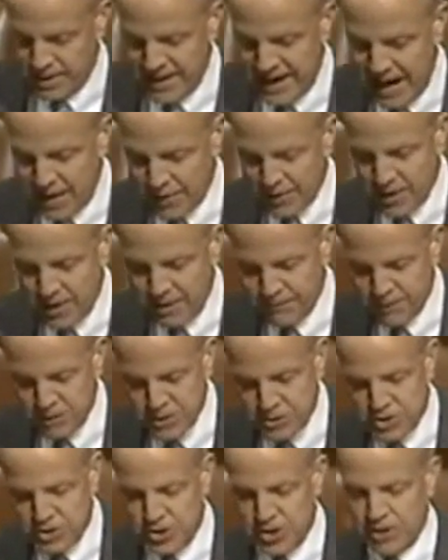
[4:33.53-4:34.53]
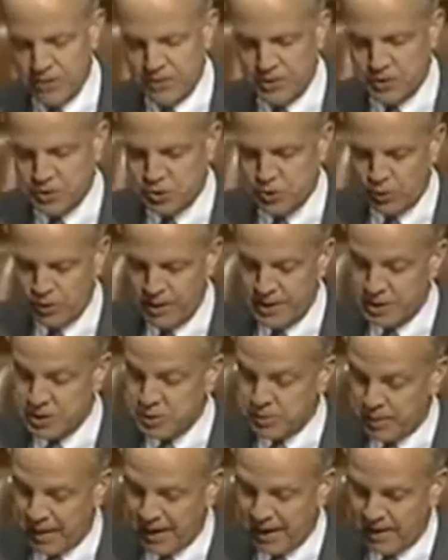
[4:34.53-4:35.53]
Now their efforts to share this story
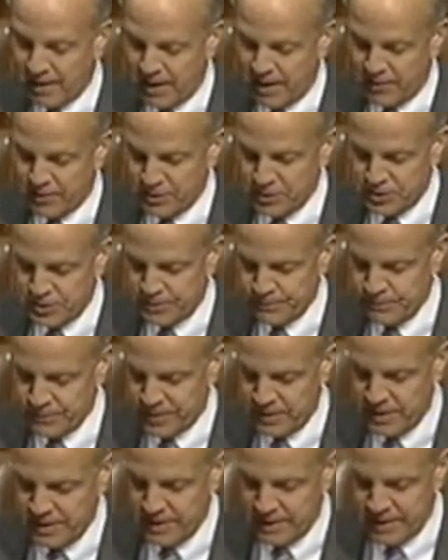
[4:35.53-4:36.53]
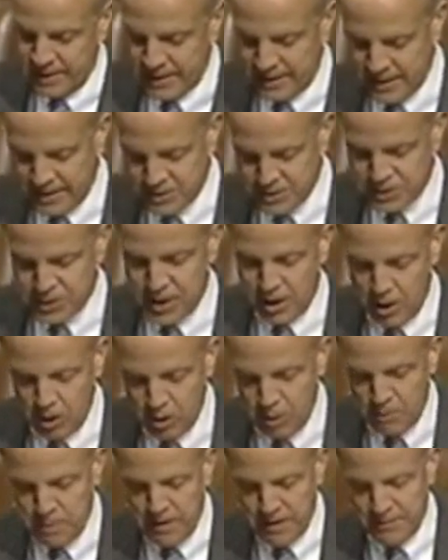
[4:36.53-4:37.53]
inspire others. It is the
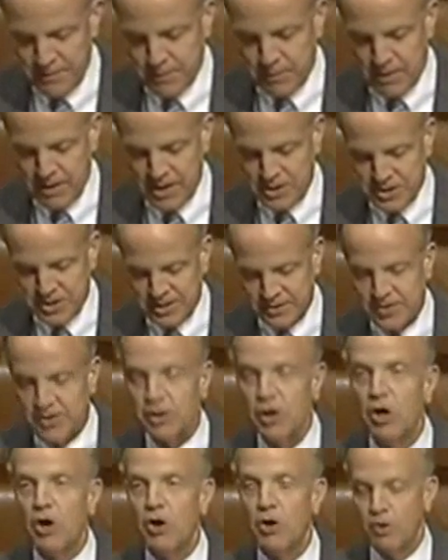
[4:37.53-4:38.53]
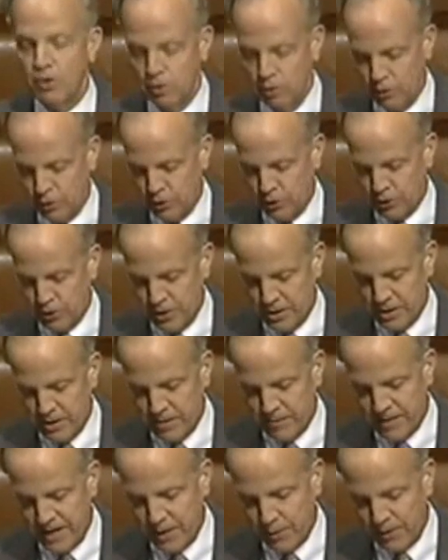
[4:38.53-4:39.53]
hope of the project that all who learn
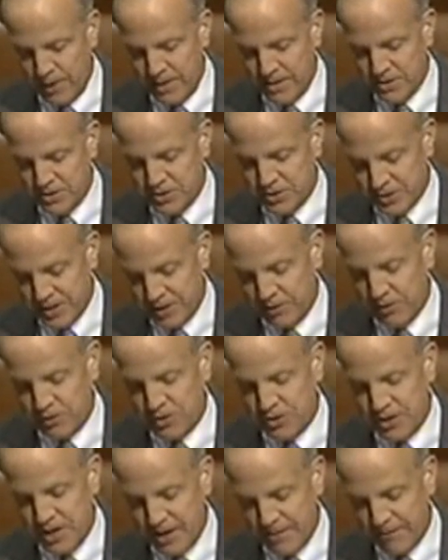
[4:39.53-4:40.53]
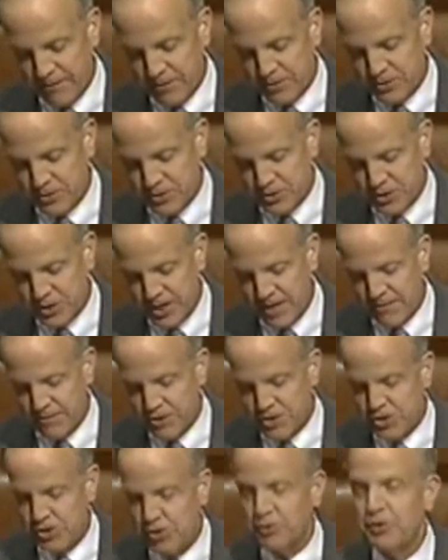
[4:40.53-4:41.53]
of Irena Sendler's efforts to save
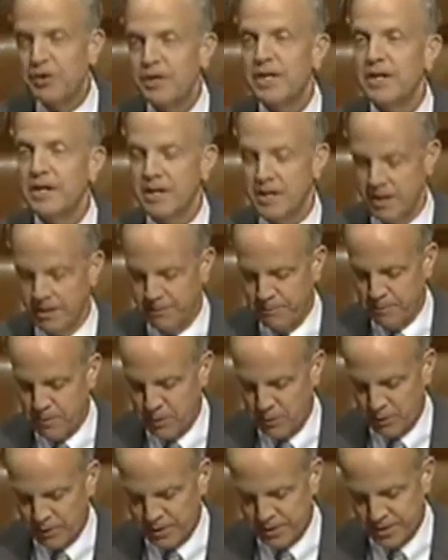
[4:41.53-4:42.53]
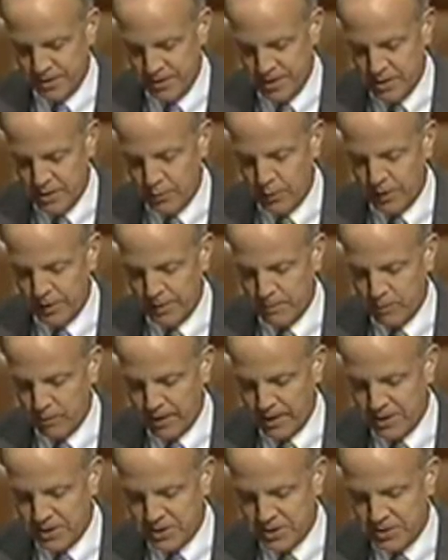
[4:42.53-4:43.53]
the children of Poland will
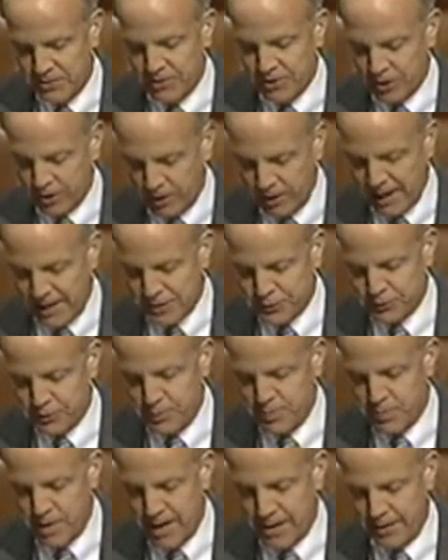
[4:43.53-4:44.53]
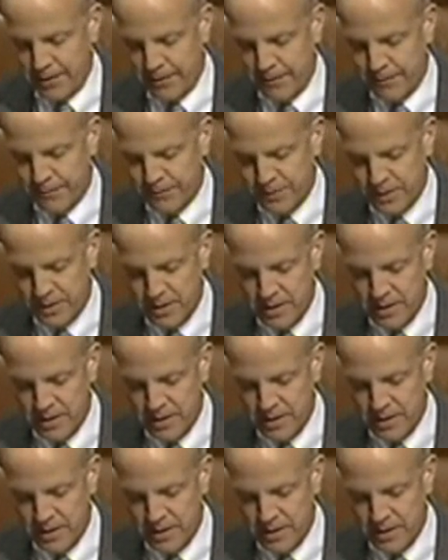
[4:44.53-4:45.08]
embrace their classroom motto,